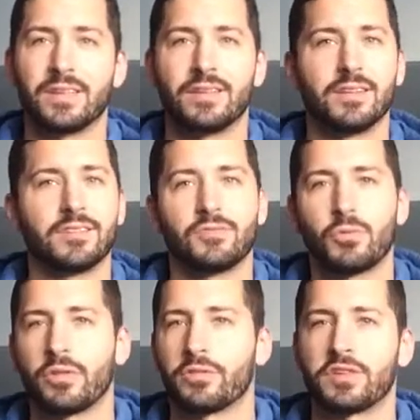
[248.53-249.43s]
it's
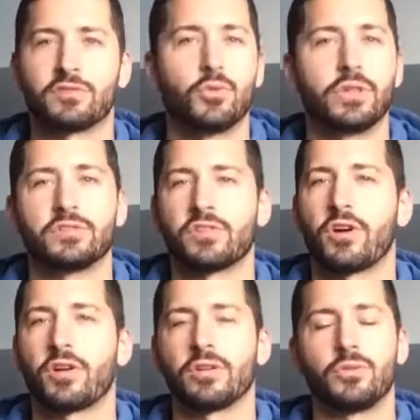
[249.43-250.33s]
one of those things. Who do you
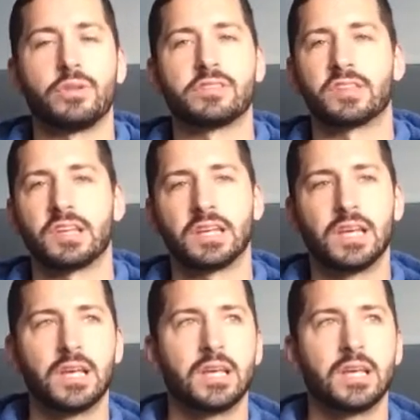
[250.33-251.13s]
start? Who do you sit?